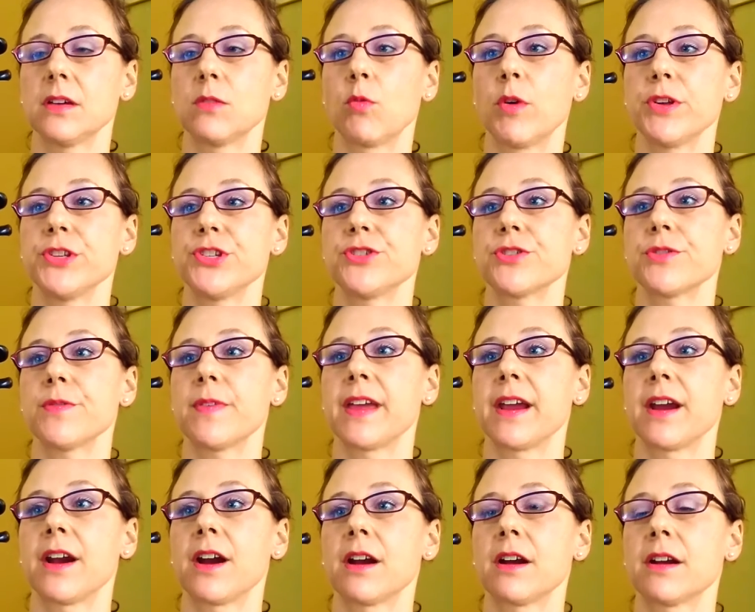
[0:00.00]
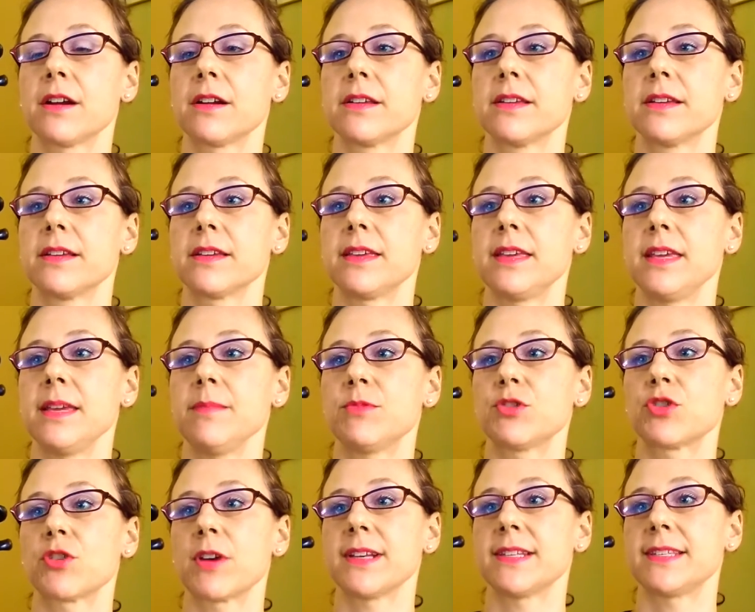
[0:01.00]
Once you're there, keep
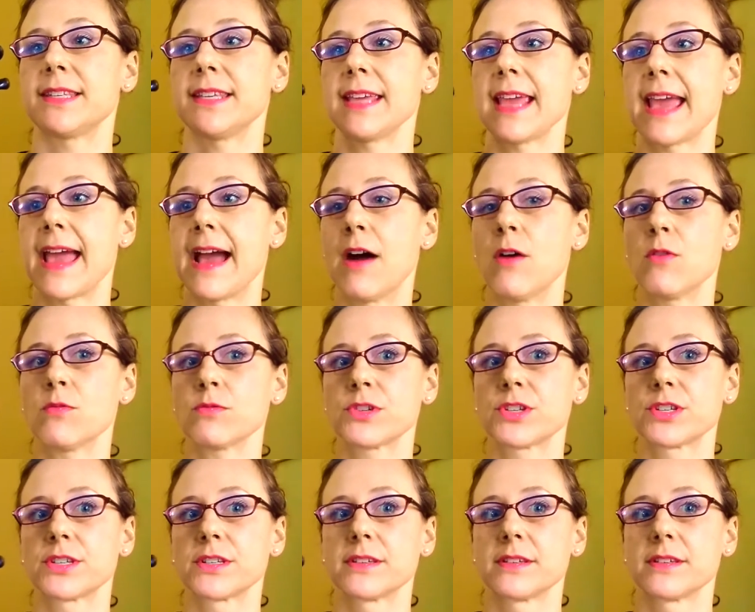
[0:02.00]
tracing out.